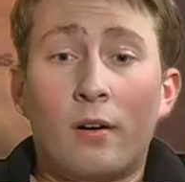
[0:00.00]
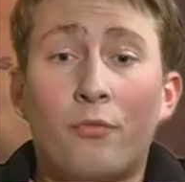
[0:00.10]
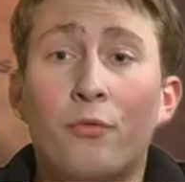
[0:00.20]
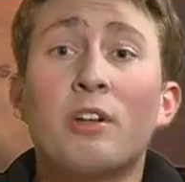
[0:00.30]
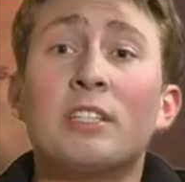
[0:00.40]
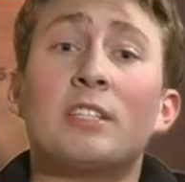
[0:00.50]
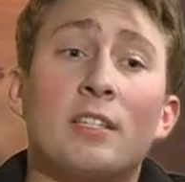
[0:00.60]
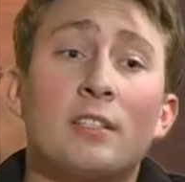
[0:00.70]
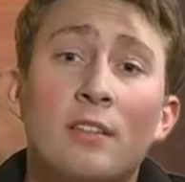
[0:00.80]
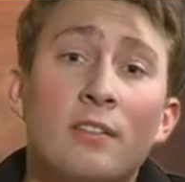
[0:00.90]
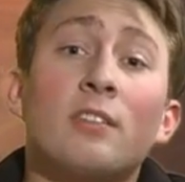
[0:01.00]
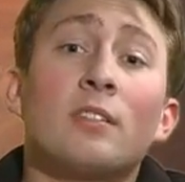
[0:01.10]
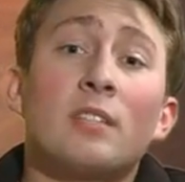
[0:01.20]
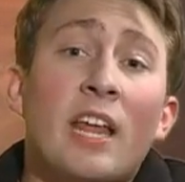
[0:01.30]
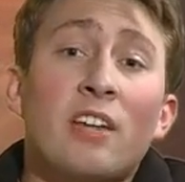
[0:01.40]
for instance, and this
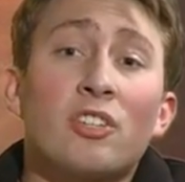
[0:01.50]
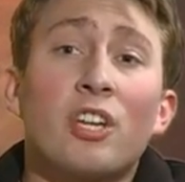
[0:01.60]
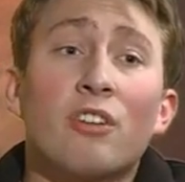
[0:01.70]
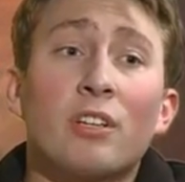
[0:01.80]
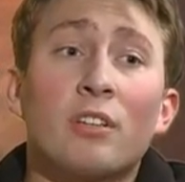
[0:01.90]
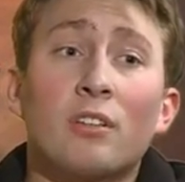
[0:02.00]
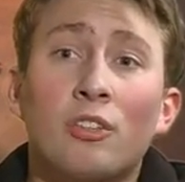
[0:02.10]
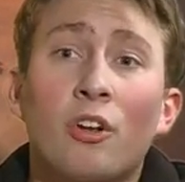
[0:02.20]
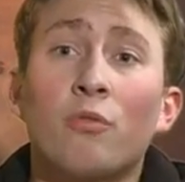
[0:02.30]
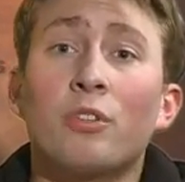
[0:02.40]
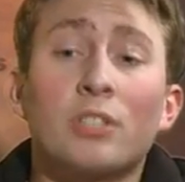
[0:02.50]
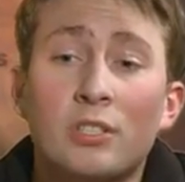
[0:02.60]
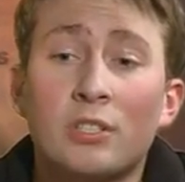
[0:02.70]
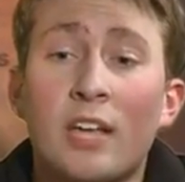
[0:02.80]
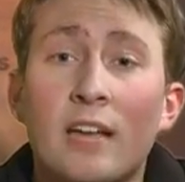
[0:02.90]
is an engineering, this
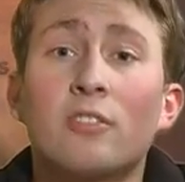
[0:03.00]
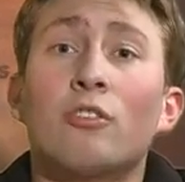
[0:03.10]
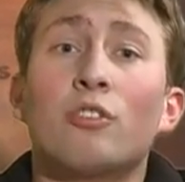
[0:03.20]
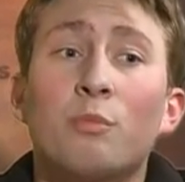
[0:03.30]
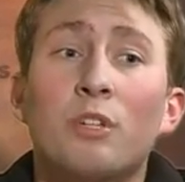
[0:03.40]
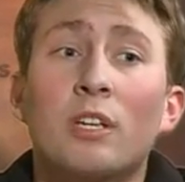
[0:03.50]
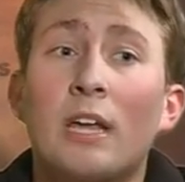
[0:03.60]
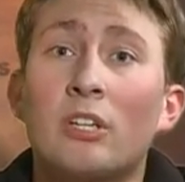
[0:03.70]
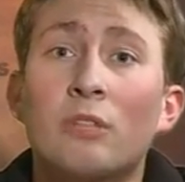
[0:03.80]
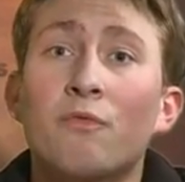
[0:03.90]
is technical communication.